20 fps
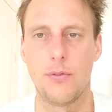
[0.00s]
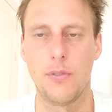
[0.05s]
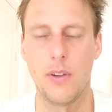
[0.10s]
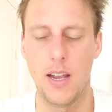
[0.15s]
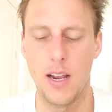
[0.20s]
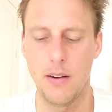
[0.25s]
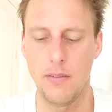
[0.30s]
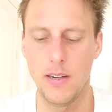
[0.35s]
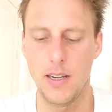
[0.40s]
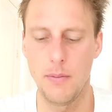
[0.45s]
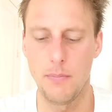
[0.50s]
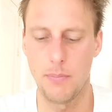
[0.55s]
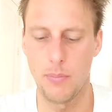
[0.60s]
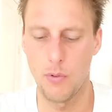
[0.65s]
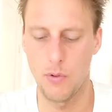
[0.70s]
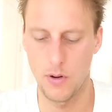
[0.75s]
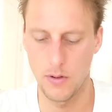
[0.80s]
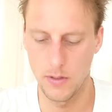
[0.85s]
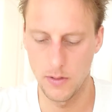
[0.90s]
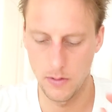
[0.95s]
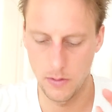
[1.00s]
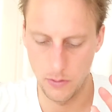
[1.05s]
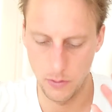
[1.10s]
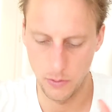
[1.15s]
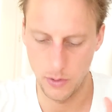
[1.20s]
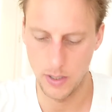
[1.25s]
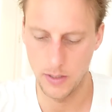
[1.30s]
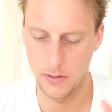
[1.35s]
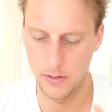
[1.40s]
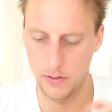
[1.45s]
Very important
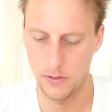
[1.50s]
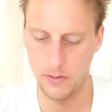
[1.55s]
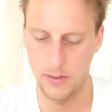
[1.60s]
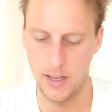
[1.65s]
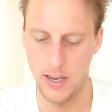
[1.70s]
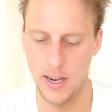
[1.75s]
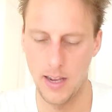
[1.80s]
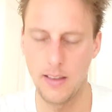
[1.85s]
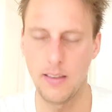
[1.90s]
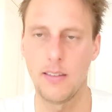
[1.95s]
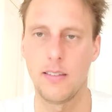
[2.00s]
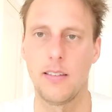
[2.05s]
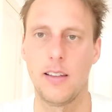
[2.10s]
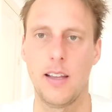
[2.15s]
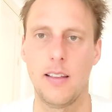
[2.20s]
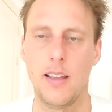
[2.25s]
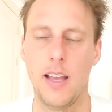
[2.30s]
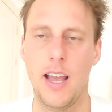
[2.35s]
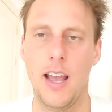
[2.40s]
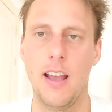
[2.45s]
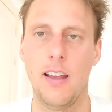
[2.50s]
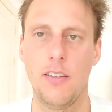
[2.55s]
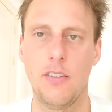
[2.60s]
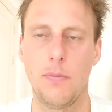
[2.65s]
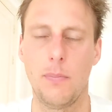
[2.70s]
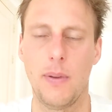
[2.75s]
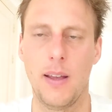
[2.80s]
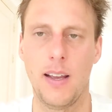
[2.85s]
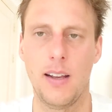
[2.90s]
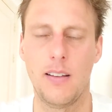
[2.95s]
to understand that
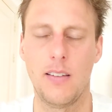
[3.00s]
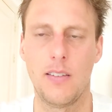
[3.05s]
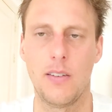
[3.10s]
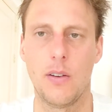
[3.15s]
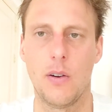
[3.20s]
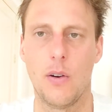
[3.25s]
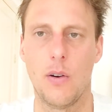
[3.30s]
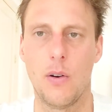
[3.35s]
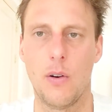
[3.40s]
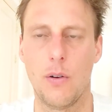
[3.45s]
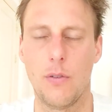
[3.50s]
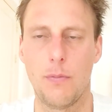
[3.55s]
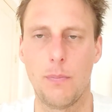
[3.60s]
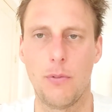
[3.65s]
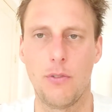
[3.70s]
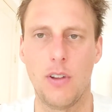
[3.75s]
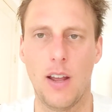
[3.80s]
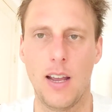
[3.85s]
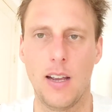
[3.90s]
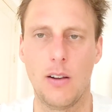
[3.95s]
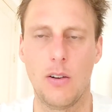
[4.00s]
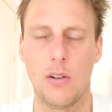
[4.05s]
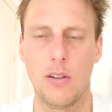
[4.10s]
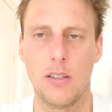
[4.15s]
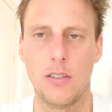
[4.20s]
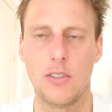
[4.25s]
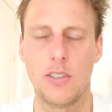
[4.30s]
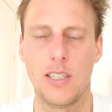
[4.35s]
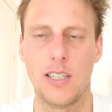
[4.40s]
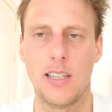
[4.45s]
aspects of
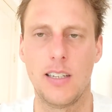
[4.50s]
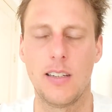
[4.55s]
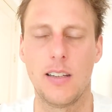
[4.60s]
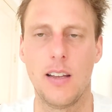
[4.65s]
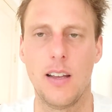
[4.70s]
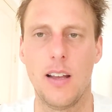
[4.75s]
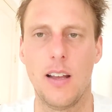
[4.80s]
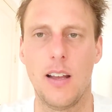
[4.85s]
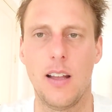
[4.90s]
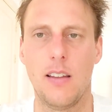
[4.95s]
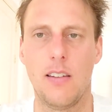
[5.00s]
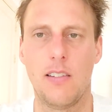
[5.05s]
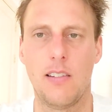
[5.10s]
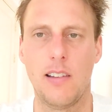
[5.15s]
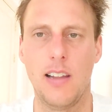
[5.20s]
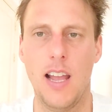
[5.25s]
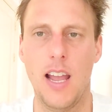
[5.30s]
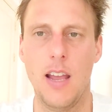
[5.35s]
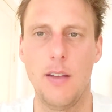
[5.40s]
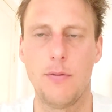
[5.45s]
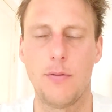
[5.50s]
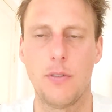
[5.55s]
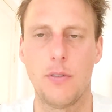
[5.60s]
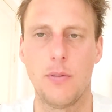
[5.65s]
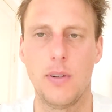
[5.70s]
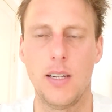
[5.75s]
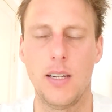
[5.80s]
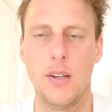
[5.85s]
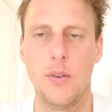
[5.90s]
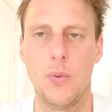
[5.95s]
psychological
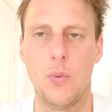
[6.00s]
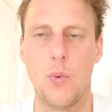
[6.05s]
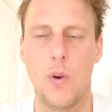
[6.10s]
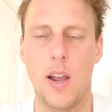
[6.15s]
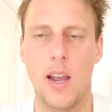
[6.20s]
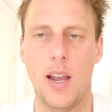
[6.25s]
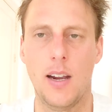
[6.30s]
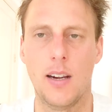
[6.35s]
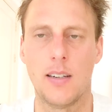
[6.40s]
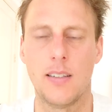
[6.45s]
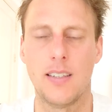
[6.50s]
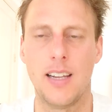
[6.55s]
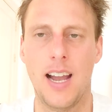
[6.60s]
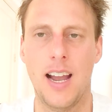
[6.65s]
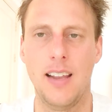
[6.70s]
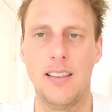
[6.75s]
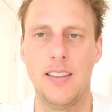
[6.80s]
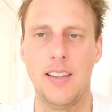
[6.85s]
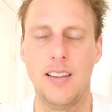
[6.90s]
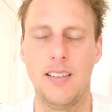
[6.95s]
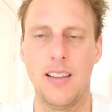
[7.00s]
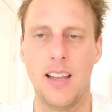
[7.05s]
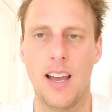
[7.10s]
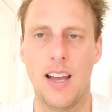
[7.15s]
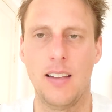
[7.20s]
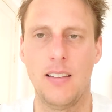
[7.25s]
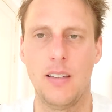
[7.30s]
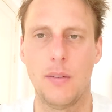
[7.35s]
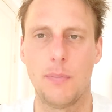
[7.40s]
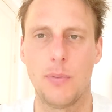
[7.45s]
slavery where
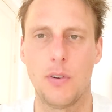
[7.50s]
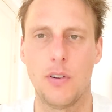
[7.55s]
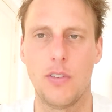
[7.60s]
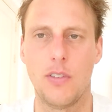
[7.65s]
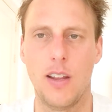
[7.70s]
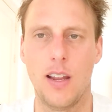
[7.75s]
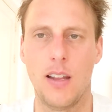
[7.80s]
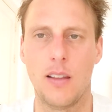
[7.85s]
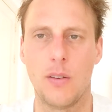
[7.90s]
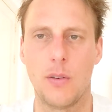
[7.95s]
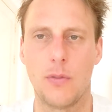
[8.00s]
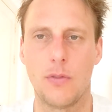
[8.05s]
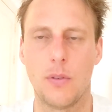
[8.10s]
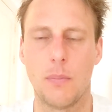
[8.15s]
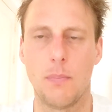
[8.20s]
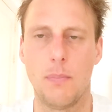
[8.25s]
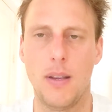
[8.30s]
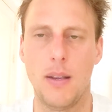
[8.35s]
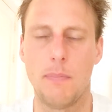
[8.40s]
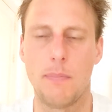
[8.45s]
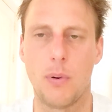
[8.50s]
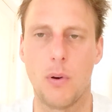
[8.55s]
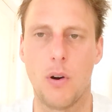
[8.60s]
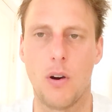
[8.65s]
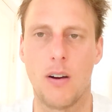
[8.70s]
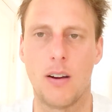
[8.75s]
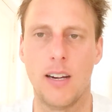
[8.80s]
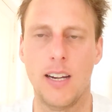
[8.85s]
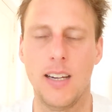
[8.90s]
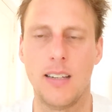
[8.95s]
90% of the people
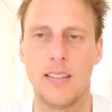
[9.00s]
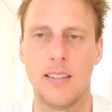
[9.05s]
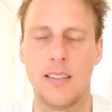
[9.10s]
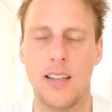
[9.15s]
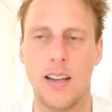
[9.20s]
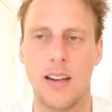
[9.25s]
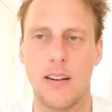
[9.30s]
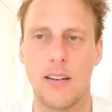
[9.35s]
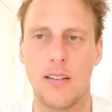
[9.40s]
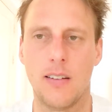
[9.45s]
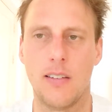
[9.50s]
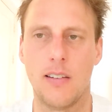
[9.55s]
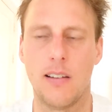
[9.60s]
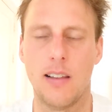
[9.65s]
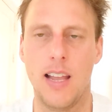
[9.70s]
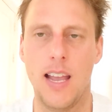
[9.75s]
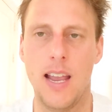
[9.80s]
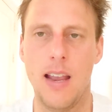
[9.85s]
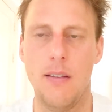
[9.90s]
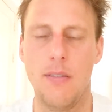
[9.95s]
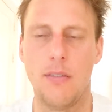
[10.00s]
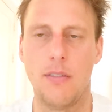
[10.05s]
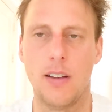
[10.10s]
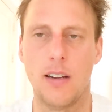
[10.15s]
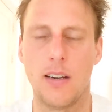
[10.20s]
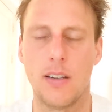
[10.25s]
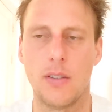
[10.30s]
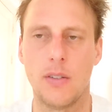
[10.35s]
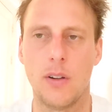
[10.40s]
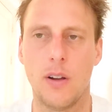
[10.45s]
are in. They're slaves,
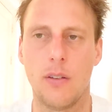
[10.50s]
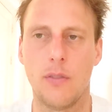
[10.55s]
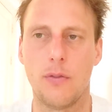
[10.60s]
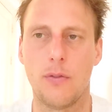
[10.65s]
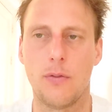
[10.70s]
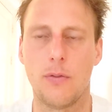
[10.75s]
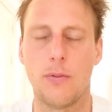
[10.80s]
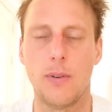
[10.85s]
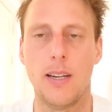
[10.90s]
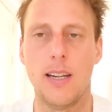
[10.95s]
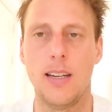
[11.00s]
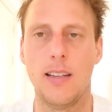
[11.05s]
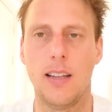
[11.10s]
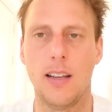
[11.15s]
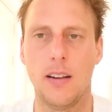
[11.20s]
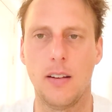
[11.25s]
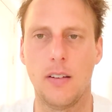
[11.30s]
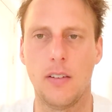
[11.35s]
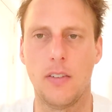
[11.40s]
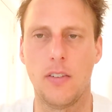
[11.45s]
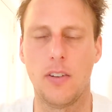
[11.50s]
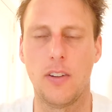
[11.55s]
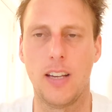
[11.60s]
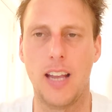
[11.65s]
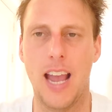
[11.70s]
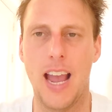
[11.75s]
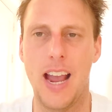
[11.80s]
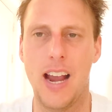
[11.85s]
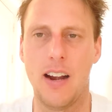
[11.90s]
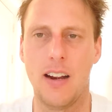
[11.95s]
they're not free, they're
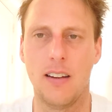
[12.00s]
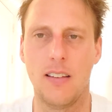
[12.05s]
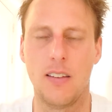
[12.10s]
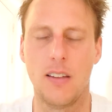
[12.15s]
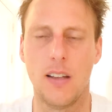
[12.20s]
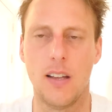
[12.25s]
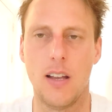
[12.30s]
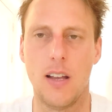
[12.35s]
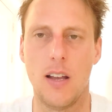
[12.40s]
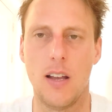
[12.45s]
scared